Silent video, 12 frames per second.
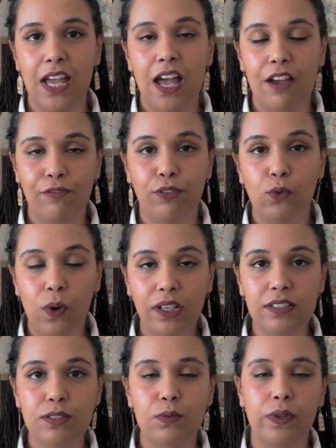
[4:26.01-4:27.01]
And for
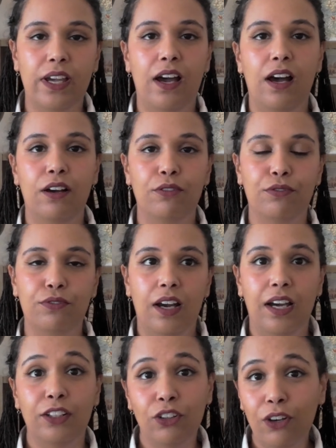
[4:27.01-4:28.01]
once we have a
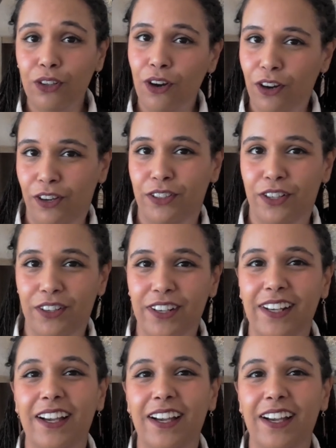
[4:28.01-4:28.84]
non-horror